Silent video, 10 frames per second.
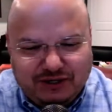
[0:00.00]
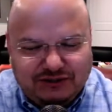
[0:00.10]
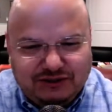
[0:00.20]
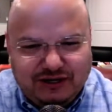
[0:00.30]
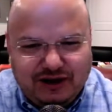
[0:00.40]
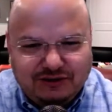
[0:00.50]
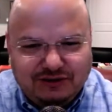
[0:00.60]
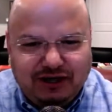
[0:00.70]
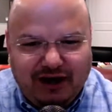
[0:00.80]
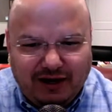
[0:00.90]
and she got
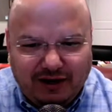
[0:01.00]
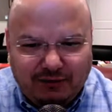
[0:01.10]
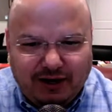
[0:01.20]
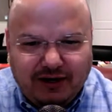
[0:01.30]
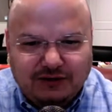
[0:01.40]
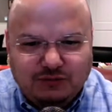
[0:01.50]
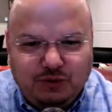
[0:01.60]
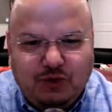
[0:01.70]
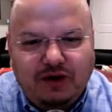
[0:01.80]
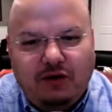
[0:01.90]
it right, because
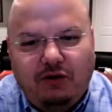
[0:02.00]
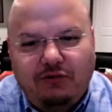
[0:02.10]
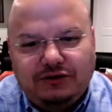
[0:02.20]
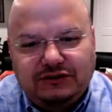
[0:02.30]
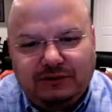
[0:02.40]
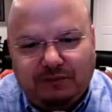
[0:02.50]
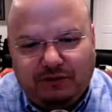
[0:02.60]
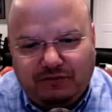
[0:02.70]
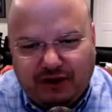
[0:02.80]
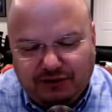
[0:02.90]
we want to
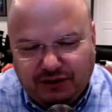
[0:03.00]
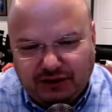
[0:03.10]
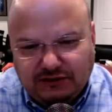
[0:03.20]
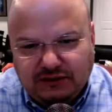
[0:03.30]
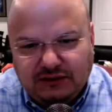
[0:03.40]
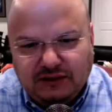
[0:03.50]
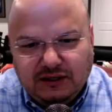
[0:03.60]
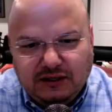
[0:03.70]
oversimplify things, and